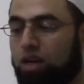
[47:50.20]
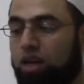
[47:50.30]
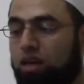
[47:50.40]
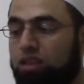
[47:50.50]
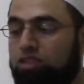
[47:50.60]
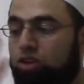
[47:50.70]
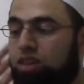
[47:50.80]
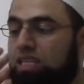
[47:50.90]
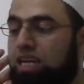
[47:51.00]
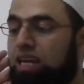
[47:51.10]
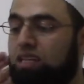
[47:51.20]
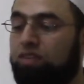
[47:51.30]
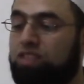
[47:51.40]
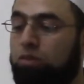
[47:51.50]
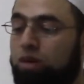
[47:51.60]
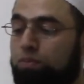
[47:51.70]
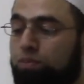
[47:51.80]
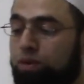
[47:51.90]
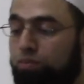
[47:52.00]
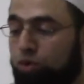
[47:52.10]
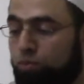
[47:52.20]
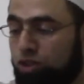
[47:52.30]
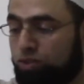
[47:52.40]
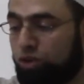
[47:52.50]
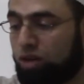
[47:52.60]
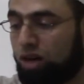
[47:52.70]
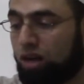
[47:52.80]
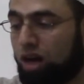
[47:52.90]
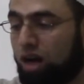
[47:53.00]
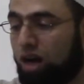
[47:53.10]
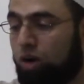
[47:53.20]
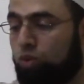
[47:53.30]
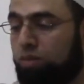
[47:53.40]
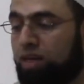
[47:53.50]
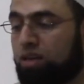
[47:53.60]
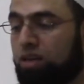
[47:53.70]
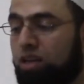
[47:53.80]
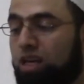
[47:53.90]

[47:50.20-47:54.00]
In this authentic hadith, if someone proposed for a woman,